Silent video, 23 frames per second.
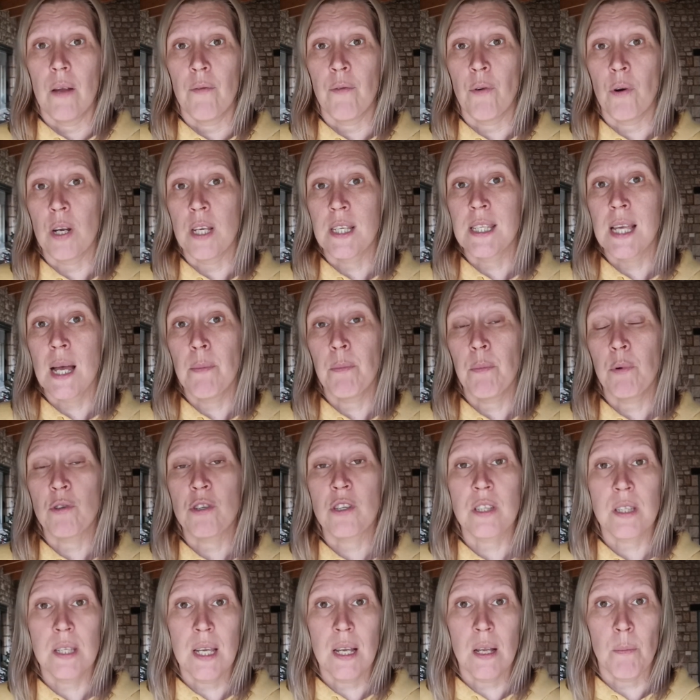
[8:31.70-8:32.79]
For example,
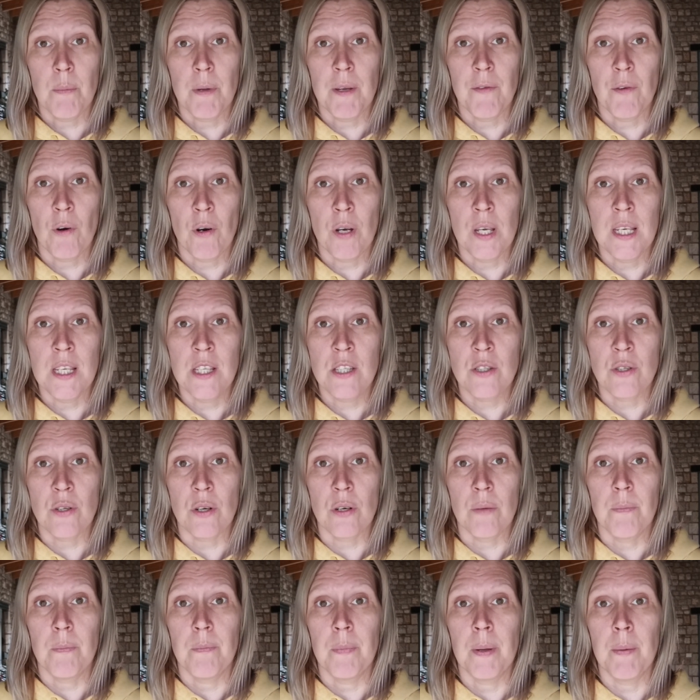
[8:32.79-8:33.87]
still before Easter,